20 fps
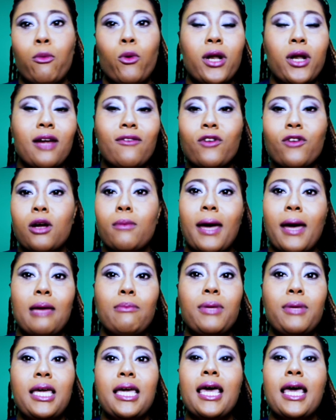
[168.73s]
whatever it
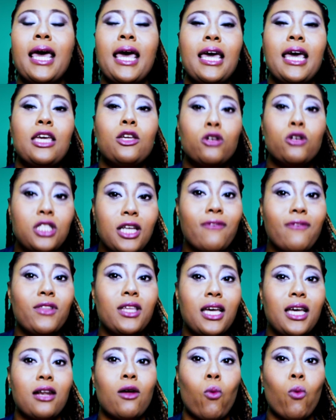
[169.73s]
might be, you're
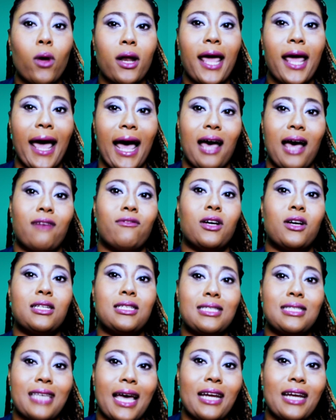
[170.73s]
definitely going to want to have a
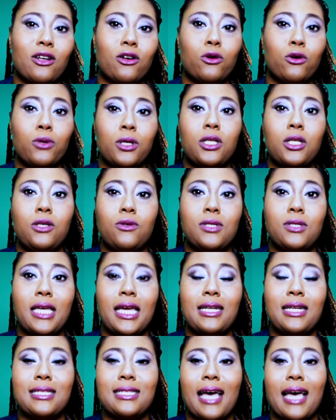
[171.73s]
designer who can use
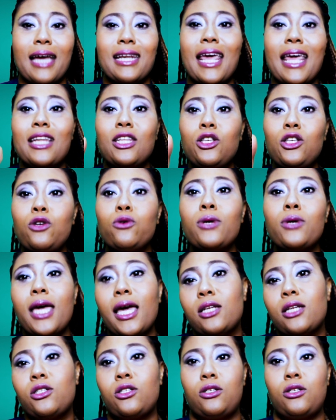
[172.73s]
InDesign, and you
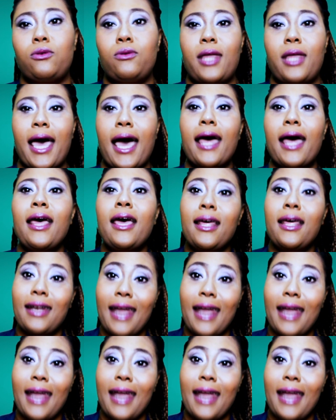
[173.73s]
can do that.